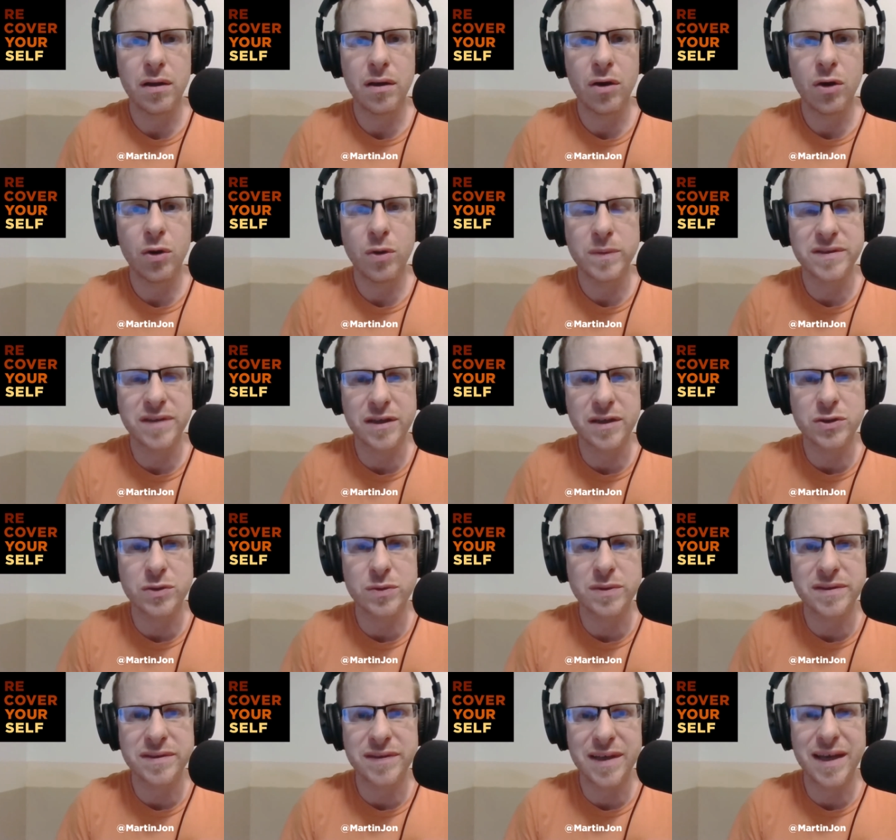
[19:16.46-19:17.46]

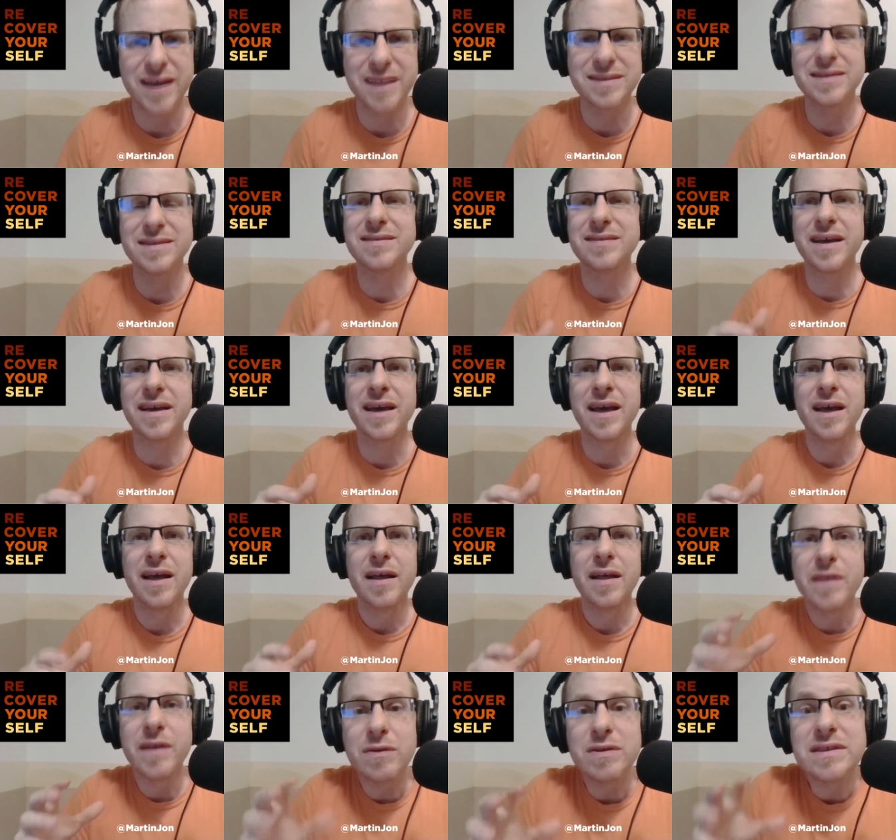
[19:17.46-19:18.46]
homosexual sex. It's like,
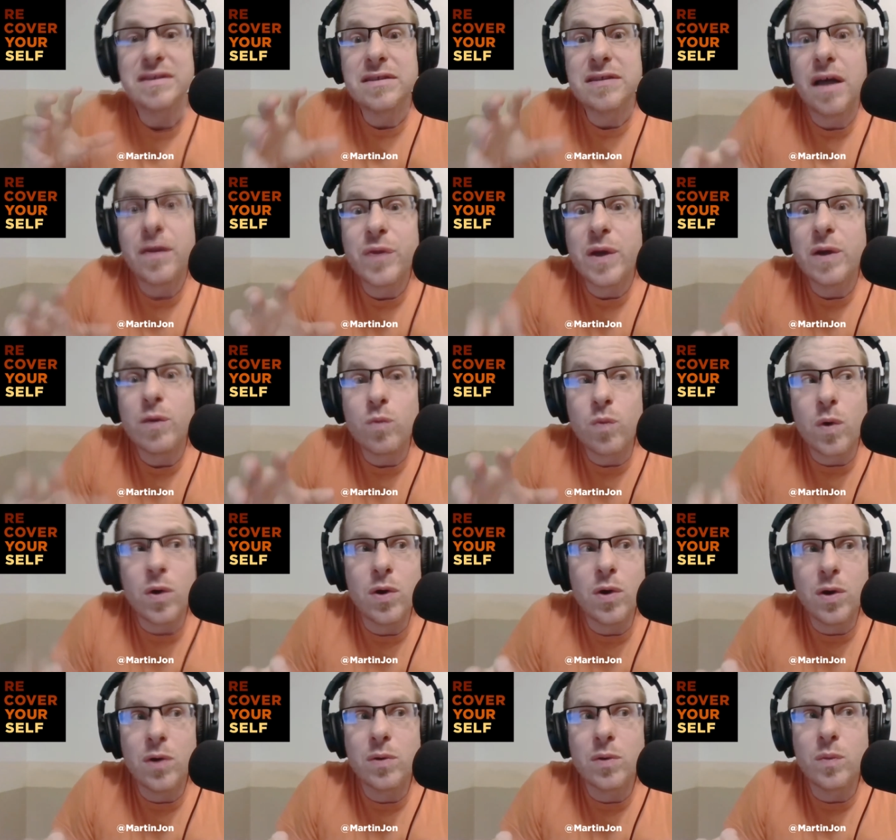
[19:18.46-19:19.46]
there is nothing
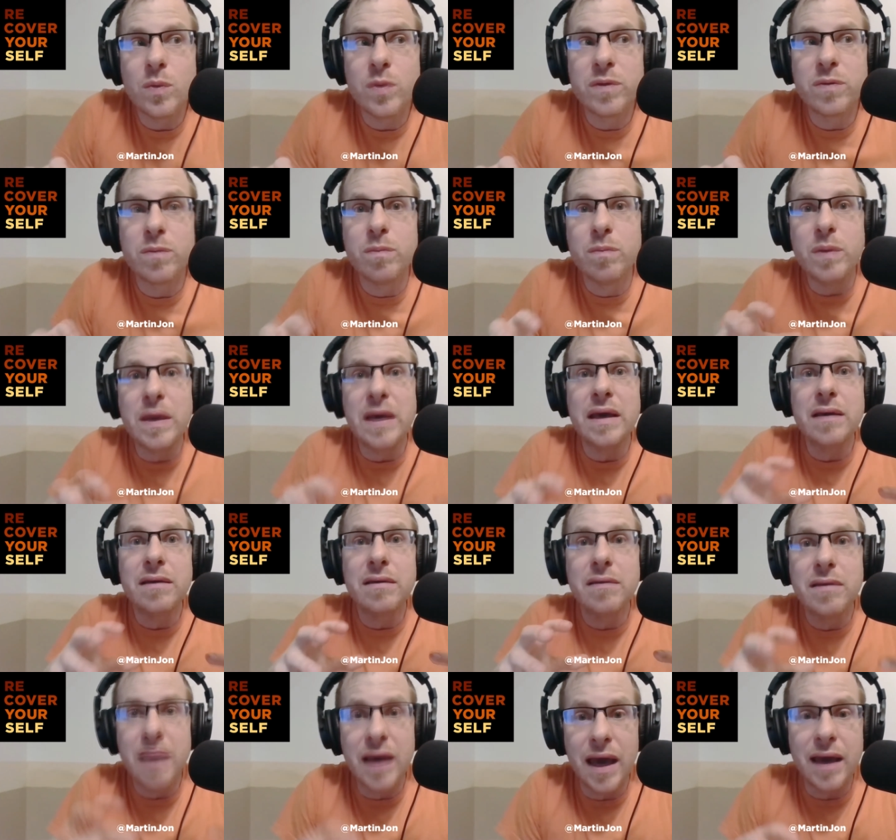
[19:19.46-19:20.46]
wrong with
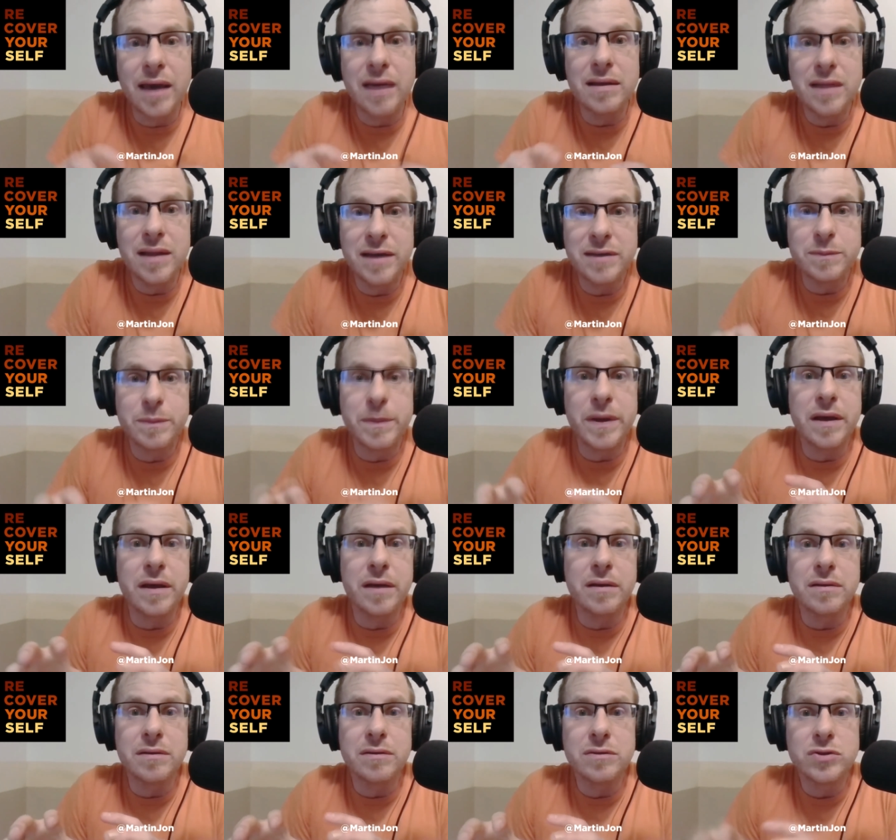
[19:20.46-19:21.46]
being gay,
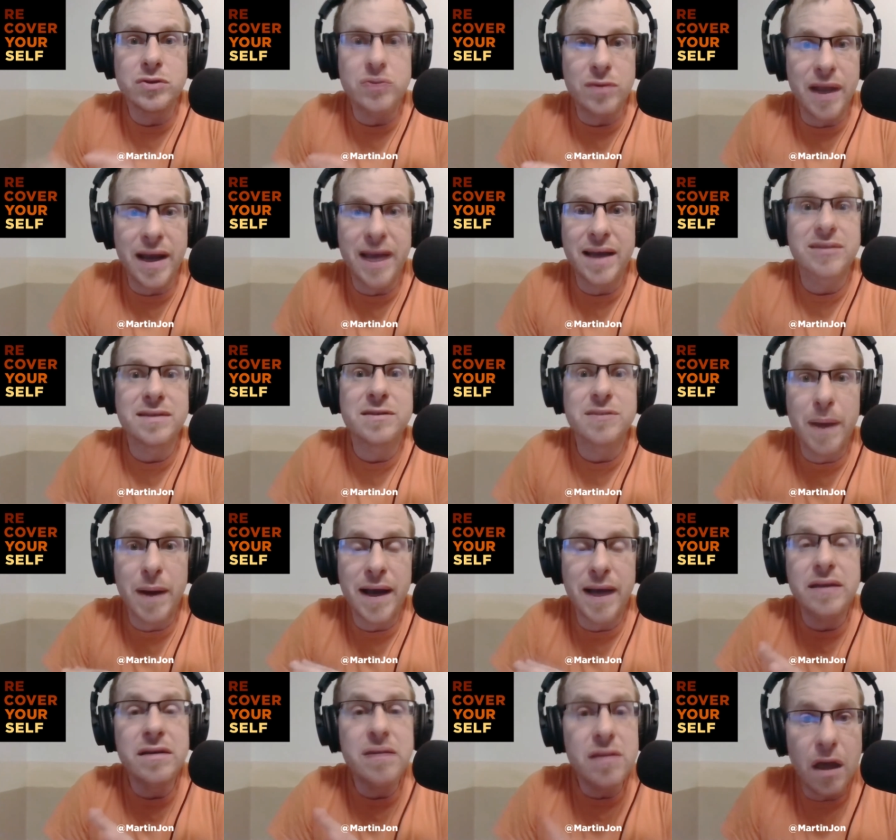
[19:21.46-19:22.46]
lesbian, trans,
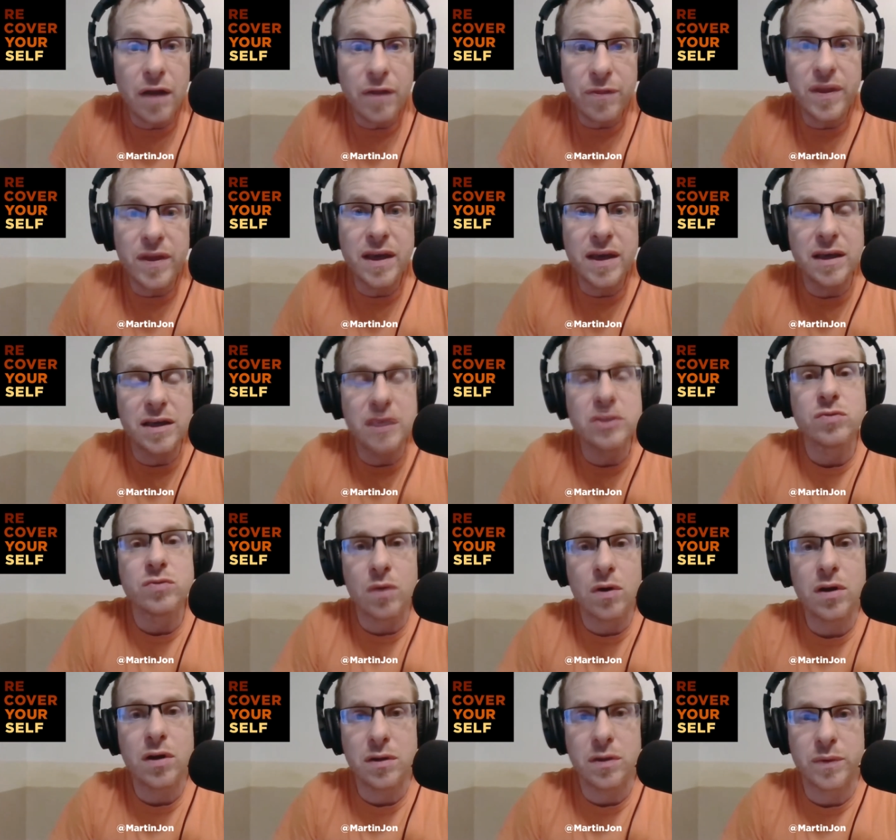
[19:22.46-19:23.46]
bi. Nothing is
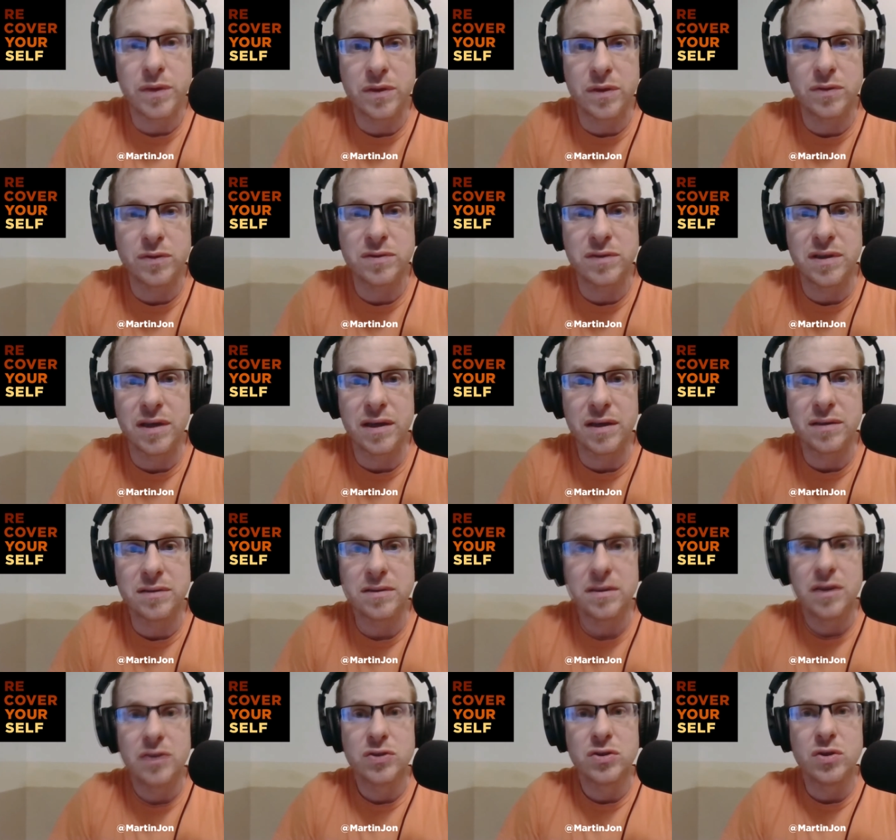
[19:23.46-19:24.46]
wrong with those
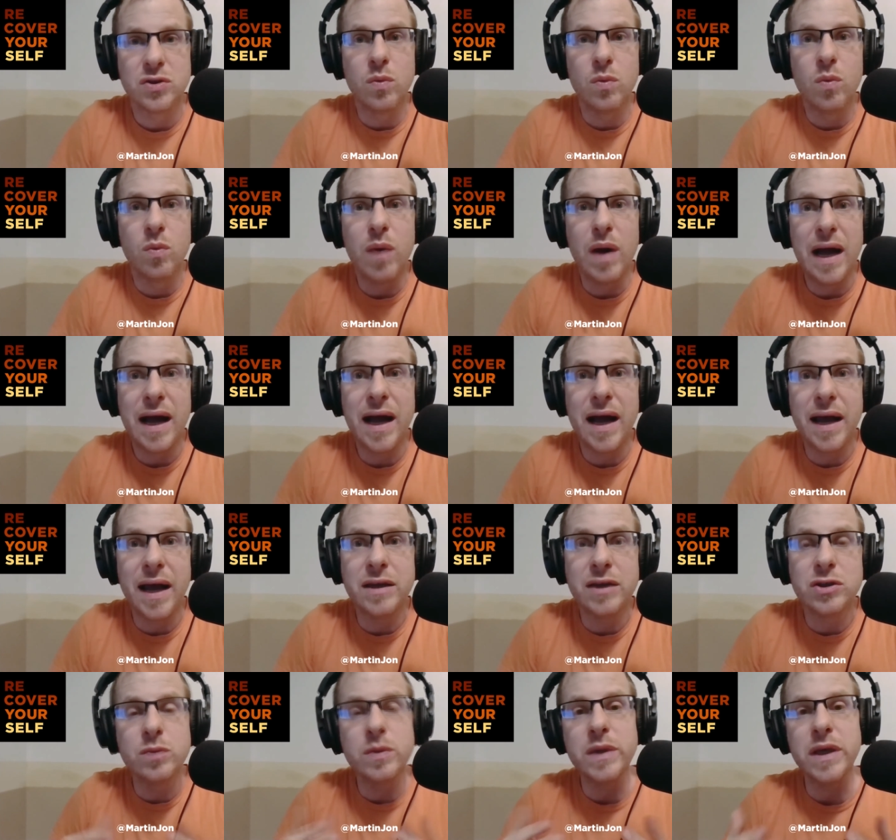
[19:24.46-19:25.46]
things. So
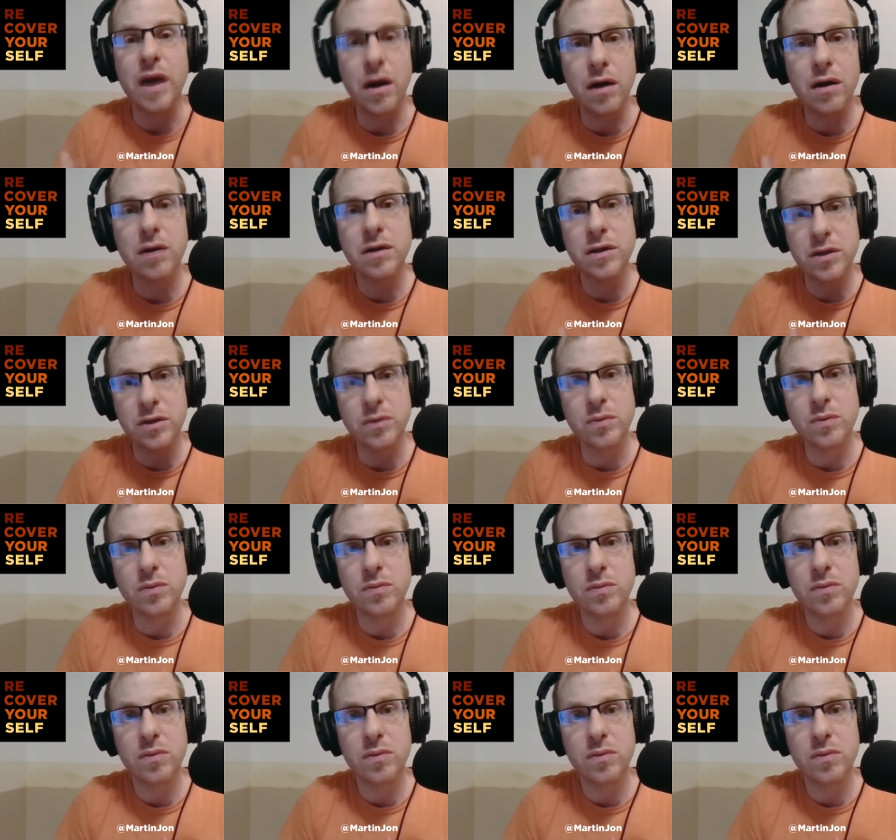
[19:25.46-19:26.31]
why do we argue